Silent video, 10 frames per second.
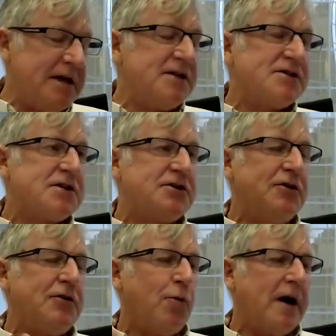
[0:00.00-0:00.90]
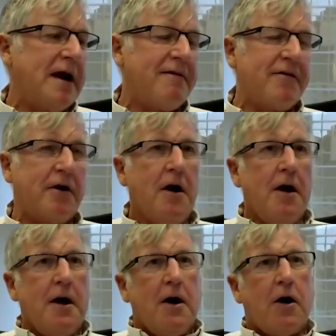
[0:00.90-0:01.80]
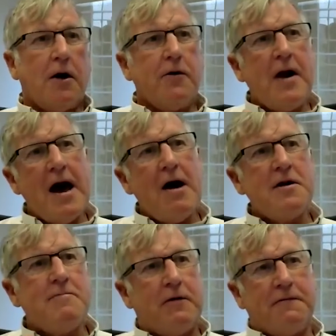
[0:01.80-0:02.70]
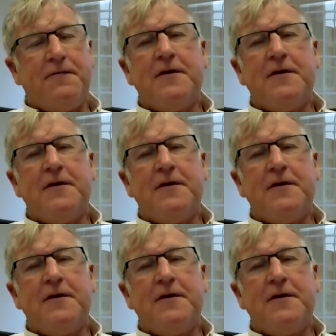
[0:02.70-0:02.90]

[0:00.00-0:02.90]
Institute and whatever are around about